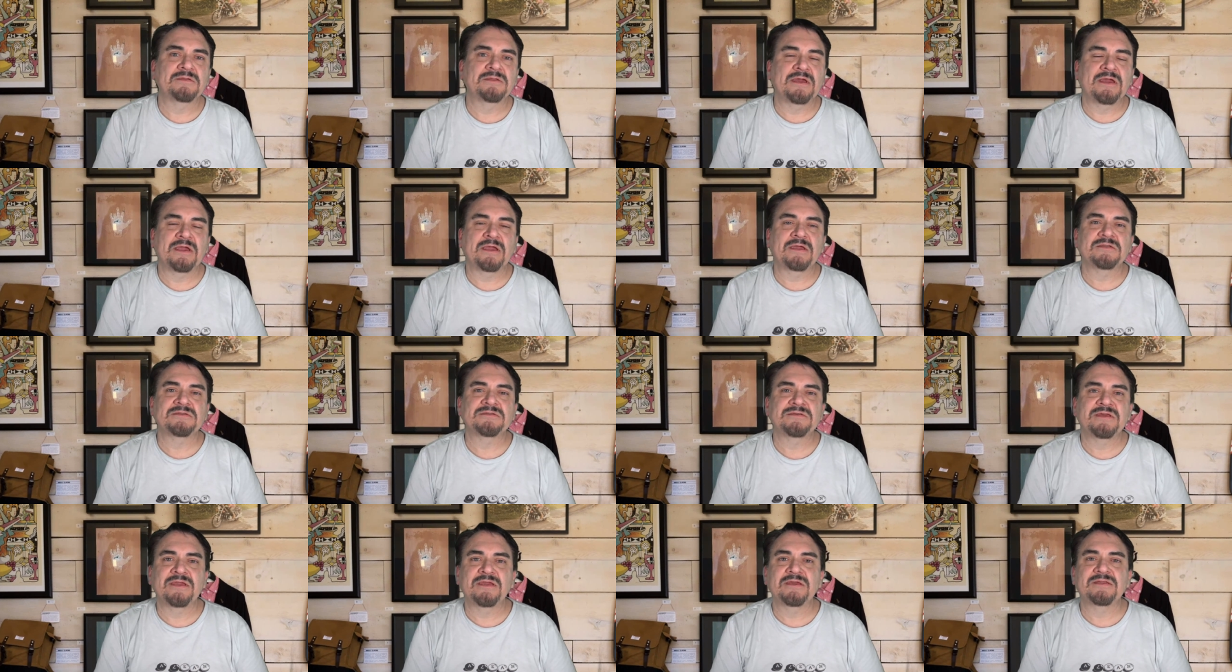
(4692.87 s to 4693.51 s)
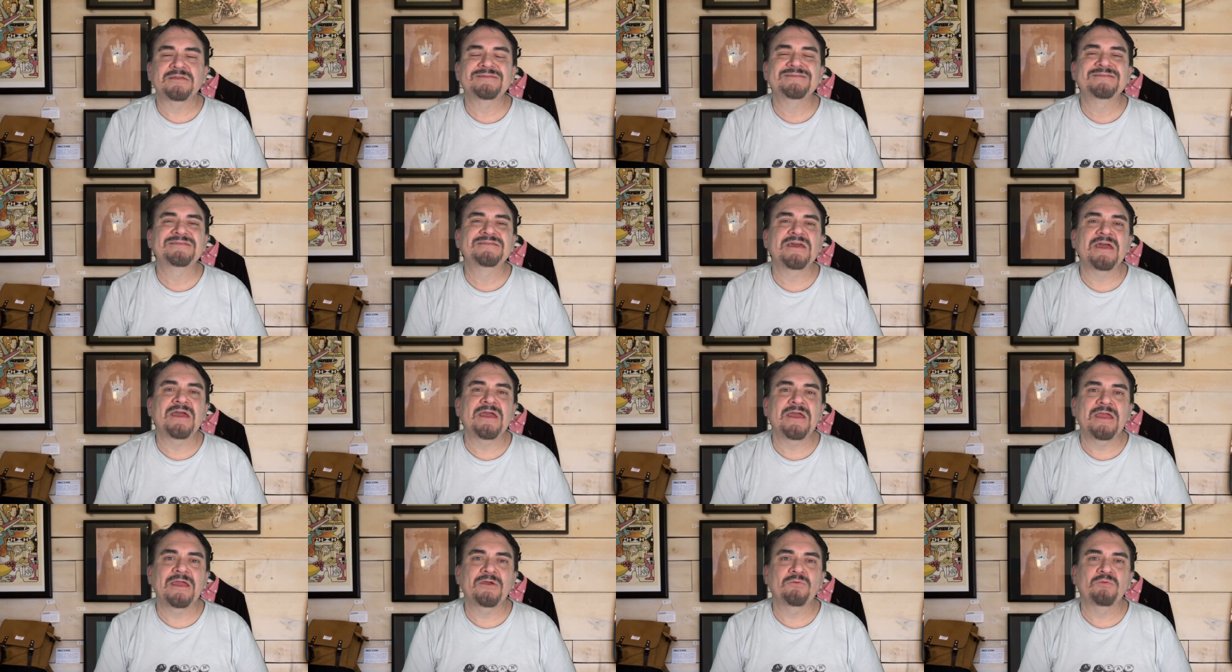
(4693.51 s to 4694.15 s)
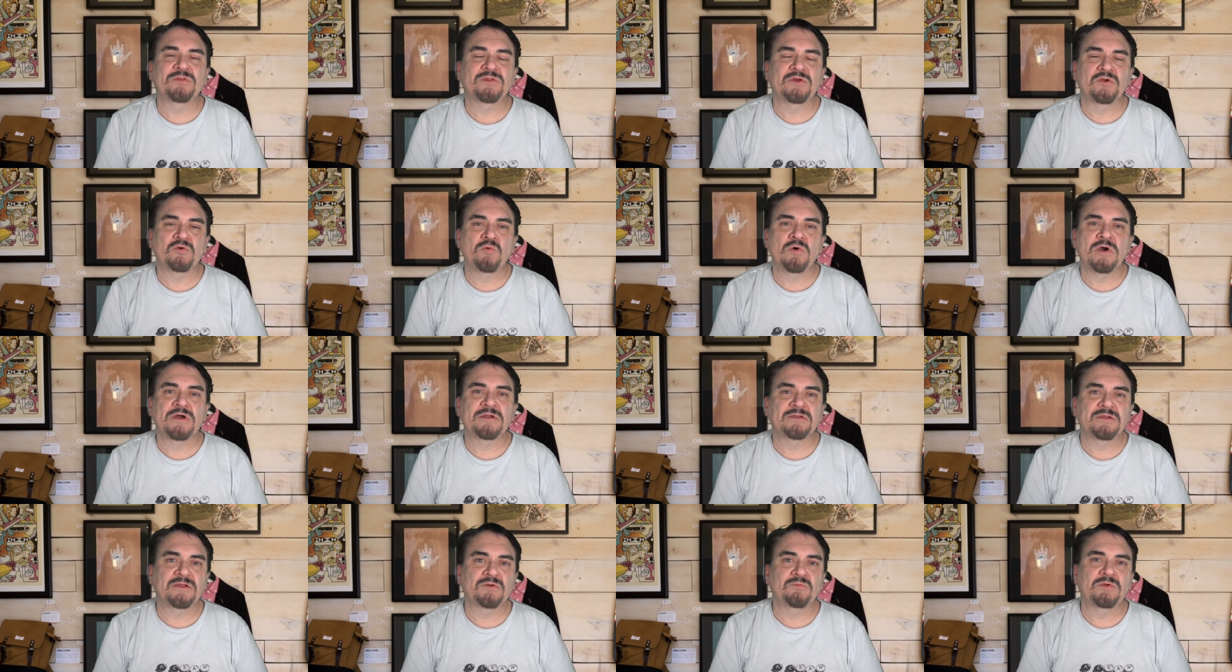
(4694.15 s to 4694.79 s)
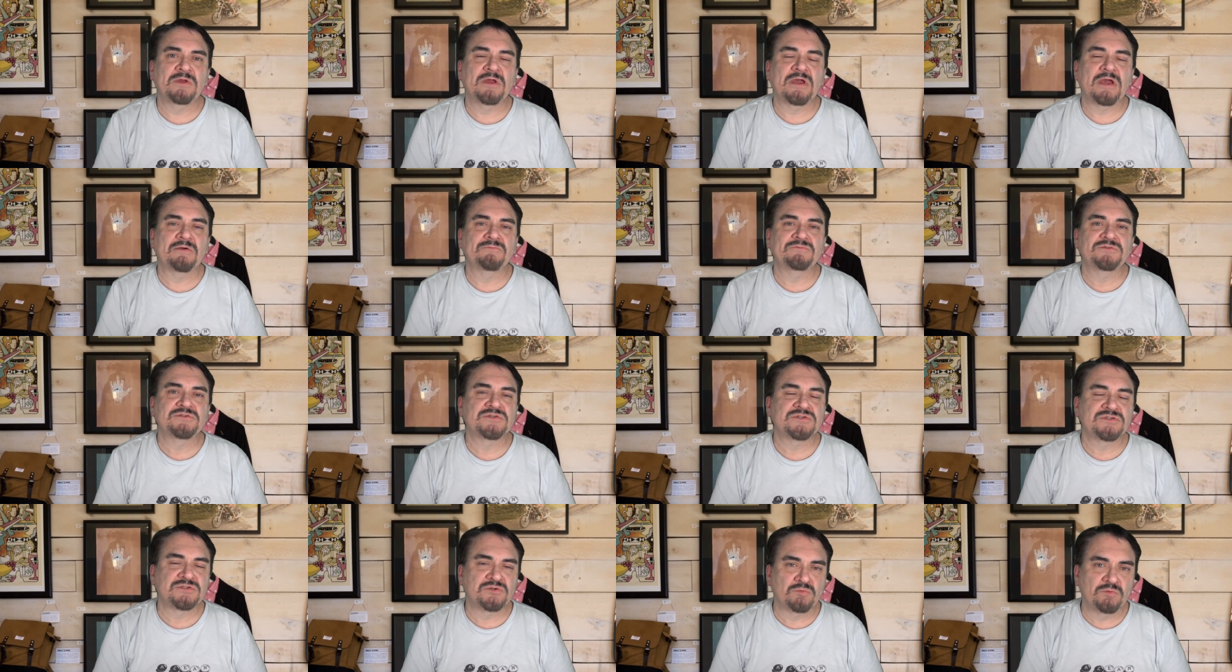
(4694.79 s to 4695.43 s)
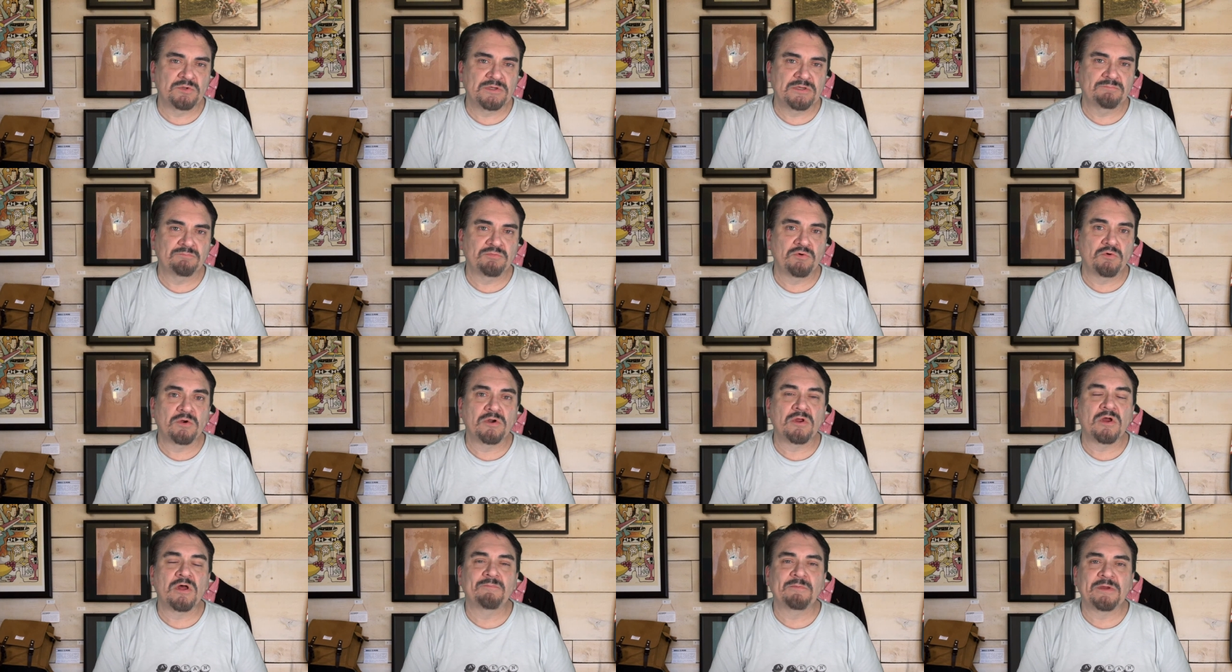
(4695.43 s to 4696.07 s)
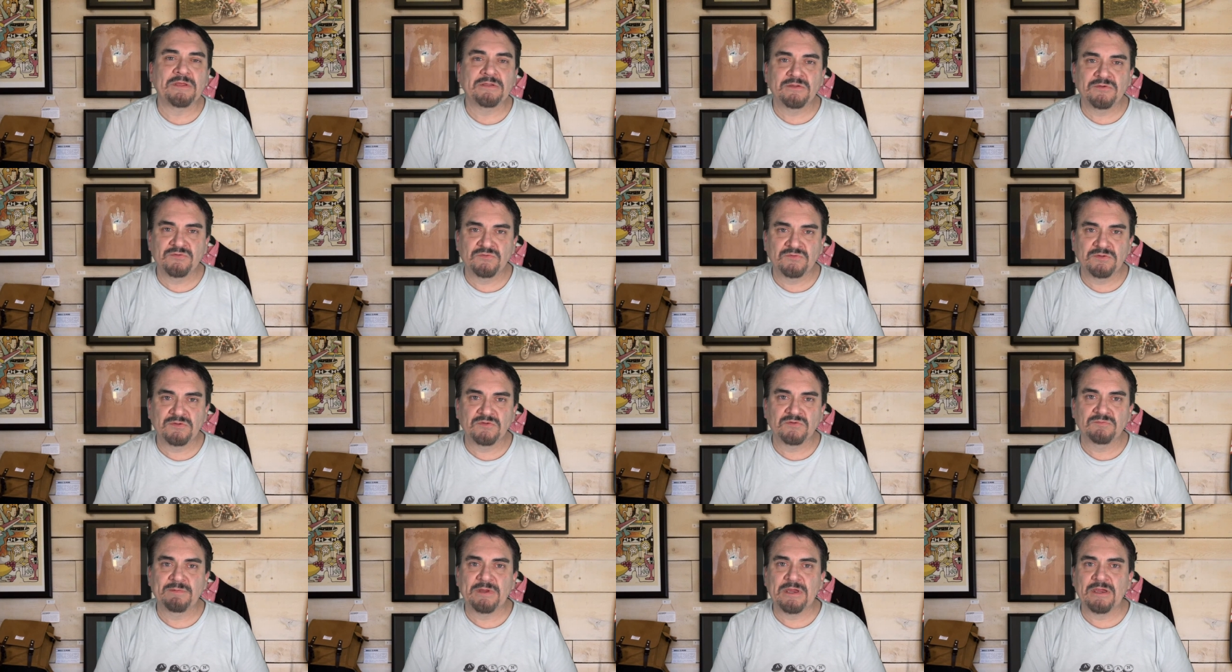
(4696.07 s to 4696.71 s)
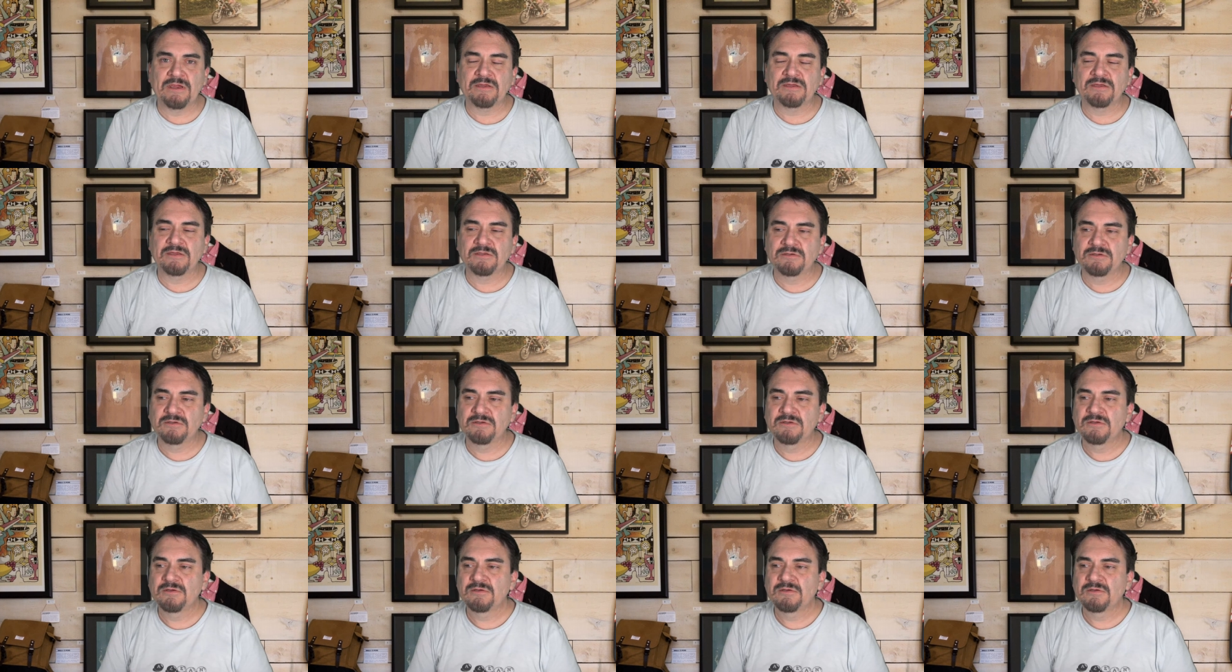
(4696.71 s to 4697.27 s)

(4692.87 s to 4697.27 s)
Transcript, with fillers: And that can take a day with the quantity we have just to re-import all my listings back in.